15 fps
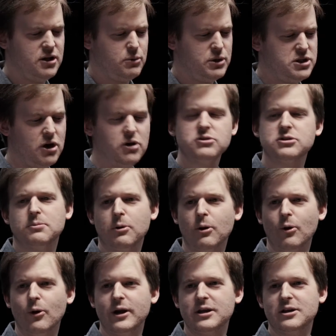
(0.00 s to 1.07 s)
we don't
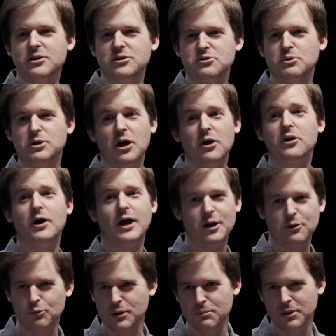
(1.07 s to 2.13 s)
deploy because we don't know how
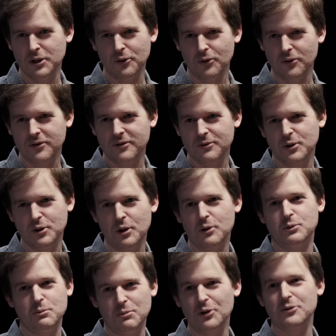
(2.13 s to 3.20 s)
to rebuild.
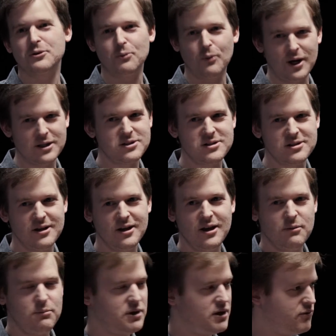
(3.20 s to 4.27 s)
We built it once,
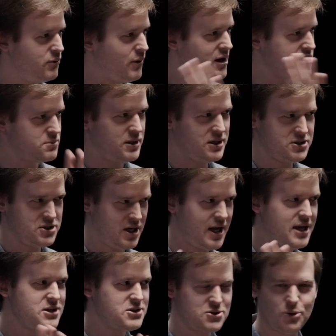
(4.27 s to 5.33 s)
but if you ask me to
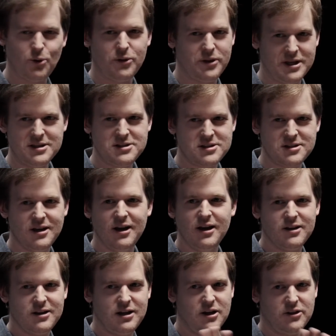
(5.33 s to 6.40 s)
change all this,
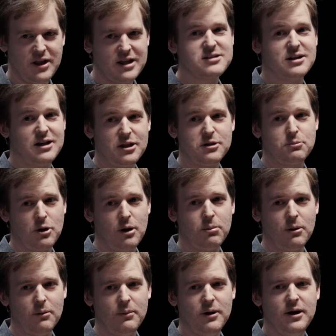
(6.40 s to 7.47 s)
that's another
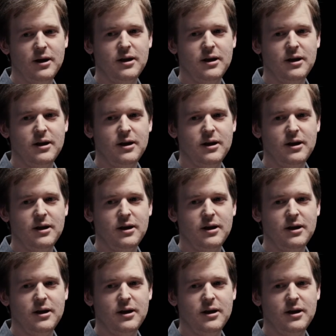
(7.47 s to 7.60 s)
problem.